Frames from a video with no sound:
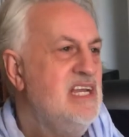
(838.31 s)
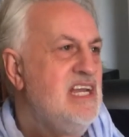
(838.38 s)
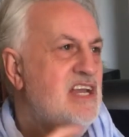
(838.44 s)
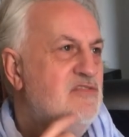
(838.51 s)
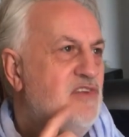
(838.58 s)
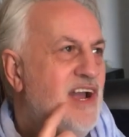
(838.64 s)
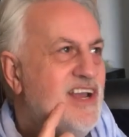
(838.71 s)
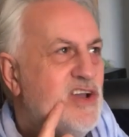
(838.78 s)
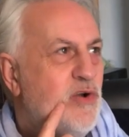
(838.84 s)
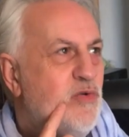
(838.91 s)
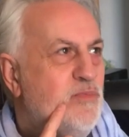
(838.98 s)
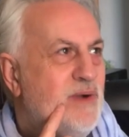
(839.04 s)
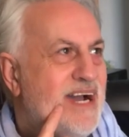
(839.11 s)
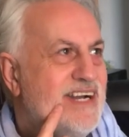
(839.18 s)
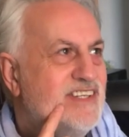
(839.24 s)
If I go
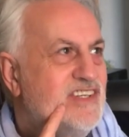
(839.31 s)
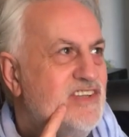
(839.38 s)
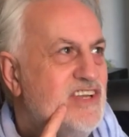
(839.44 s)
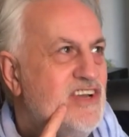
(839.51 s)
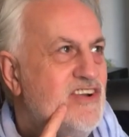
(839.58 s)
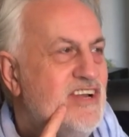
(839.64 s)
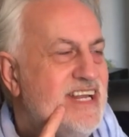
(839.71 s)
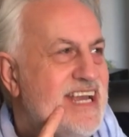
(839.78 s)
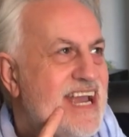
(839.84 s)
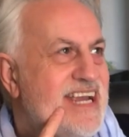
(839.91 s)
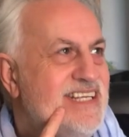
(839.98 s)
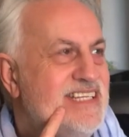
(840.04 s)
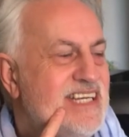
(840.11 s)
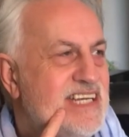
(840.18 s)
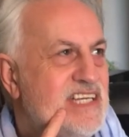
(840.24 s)
back to the early
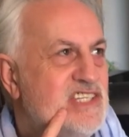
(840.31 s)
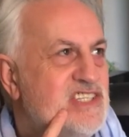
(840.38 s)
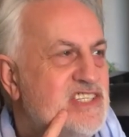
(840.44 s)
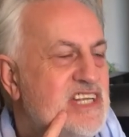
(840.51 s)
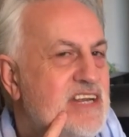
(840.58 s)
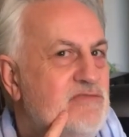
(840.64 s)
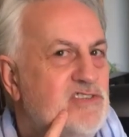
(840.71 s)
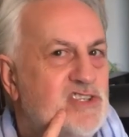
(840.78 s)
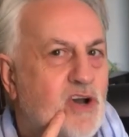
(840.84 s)
80s, Stephen